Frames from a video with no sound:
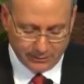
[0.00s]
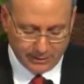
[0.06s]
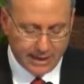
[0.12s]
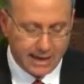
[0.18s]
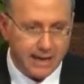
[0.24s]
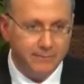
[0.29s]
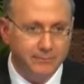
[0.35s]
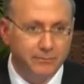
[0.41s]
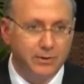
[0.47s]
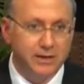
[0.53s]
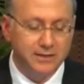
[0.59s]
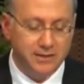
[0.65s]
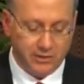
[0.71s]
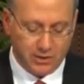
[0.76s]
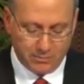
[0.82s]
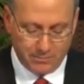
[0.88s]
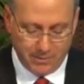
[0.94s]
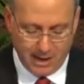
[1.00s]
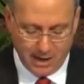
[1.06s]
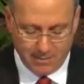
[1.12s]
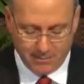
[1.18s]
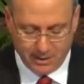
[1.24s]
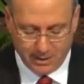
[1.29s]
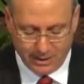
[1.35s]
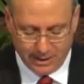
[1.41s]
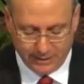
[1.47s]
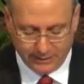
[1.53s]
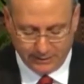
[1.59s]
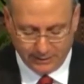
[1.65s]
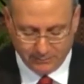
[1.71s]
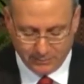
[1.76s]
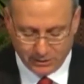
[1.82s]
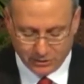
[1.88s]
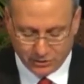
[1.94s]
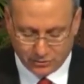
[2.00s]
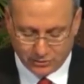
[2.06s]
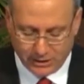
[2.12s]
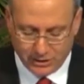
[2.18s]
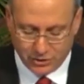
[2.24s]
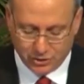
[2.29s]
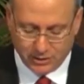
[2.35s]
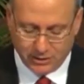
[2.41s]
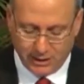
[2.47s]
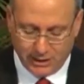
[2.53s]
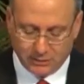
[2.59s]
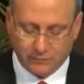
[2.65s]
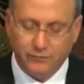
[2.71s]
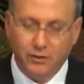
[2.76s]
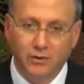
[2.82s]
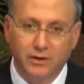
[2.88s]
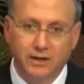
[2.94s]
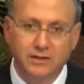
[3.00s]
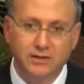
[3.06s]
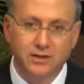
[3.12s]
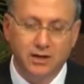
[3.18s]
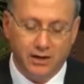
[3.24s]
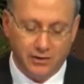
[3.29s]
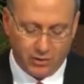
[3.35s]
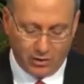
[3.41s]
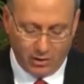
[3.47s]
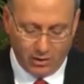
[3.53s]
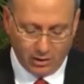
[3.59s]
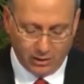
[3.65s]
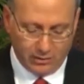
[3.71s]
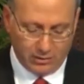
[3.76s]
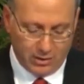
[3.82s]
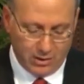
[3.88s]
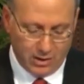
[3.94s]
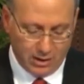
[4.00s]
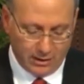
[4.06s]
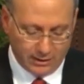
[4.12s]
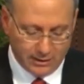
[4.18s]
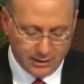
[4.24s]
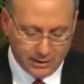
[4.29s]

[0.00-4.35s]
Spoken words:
that President Obama and the administration has focused on all along